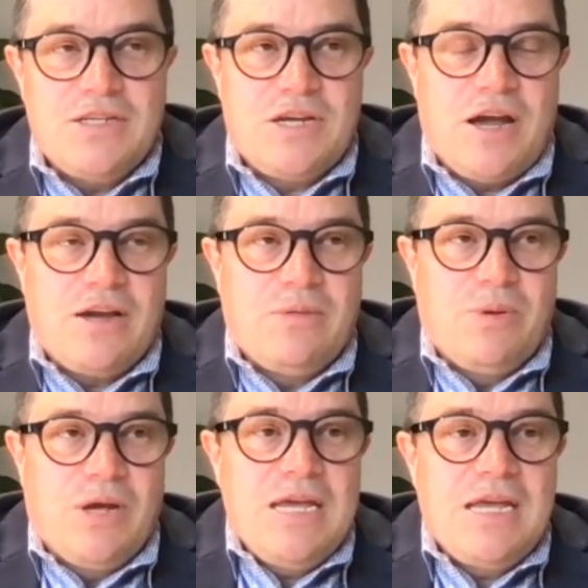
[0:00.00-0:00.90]
is going to
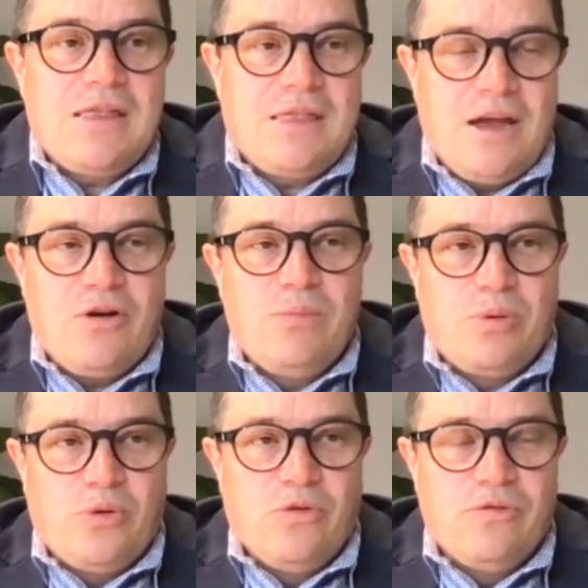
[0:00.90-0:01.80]
be, get their
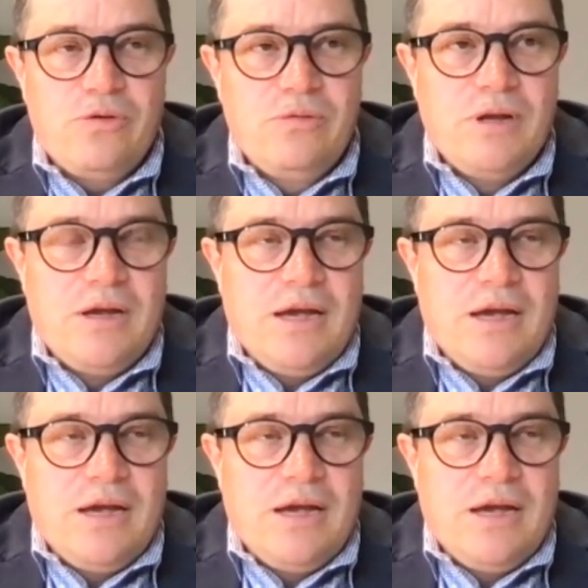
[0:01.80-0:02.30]
approval,